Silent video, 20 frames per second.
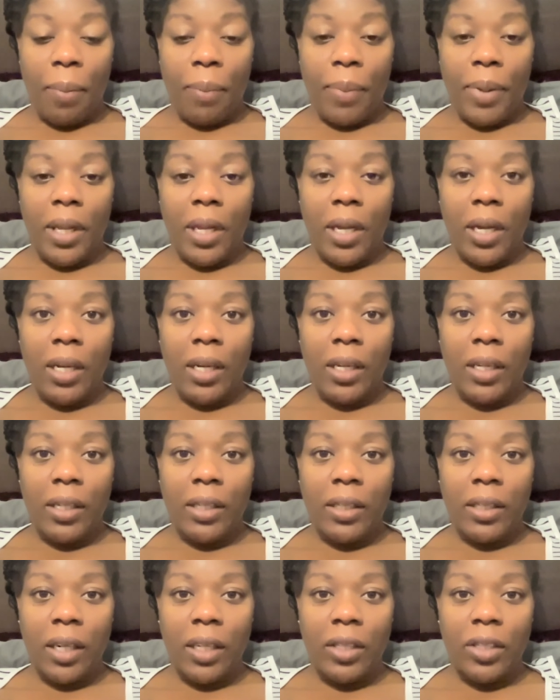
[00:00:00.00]

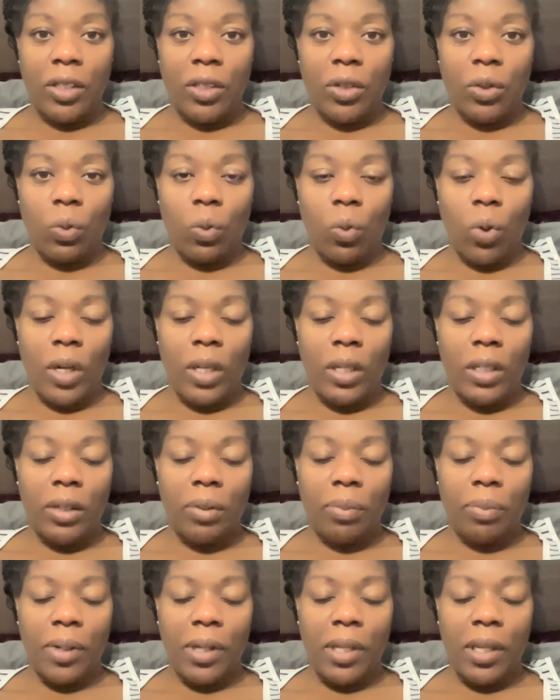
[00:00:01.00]
Because I just wanted
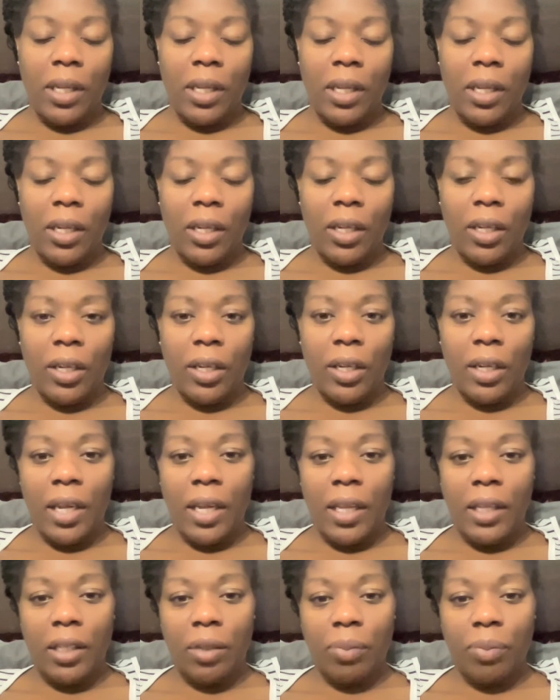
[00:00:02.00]
to be in a good
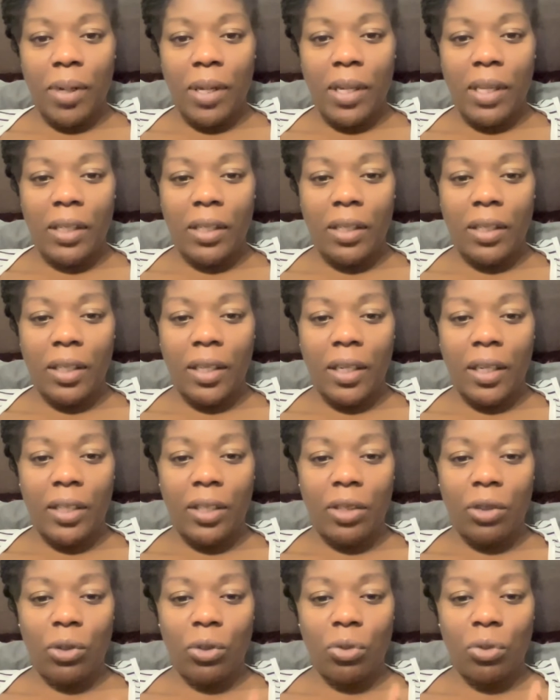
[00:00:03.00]
headspace to
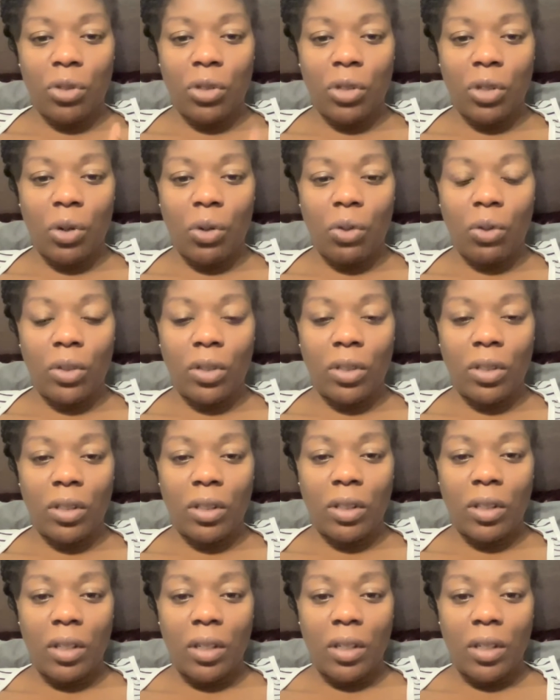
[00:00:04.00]
get those results,
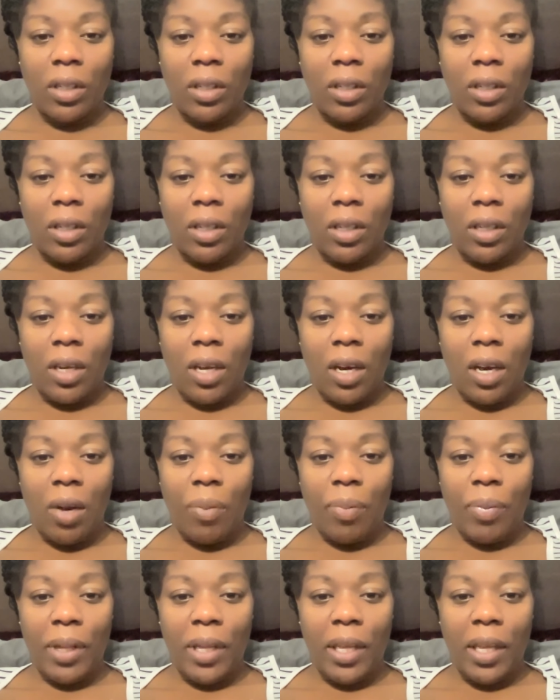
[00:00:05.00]

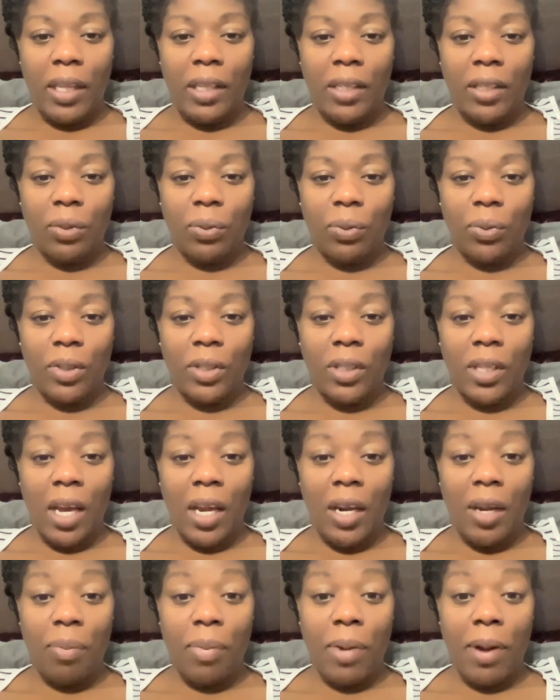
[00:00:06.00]
in case it was
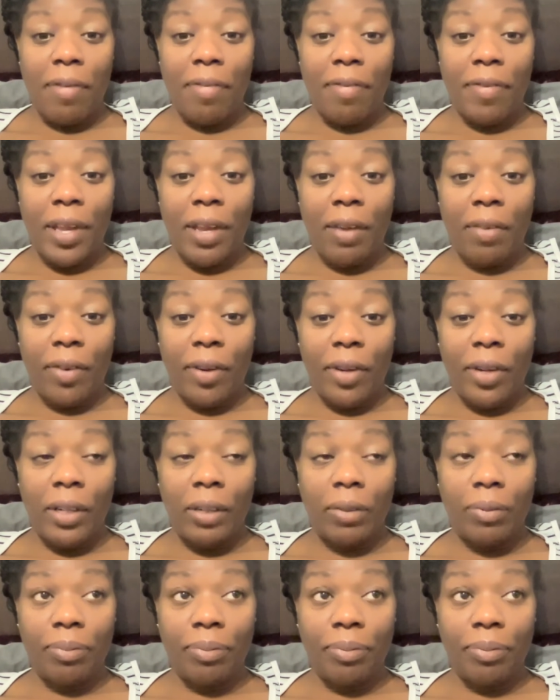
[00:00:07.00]
not in my favor.